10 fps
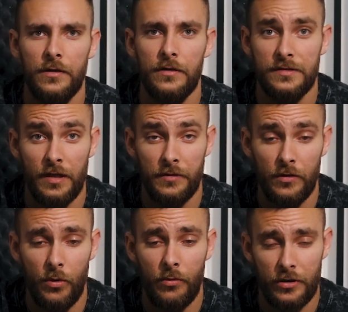It's
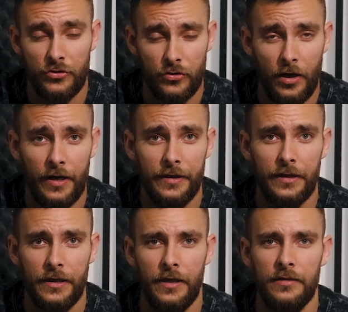something we want to try
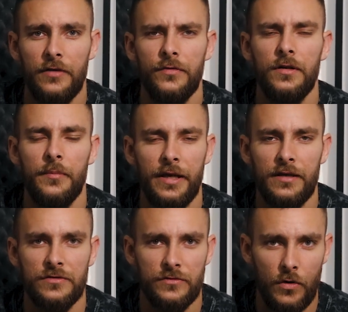and definitely make
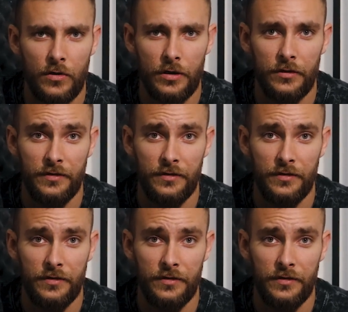us stronger.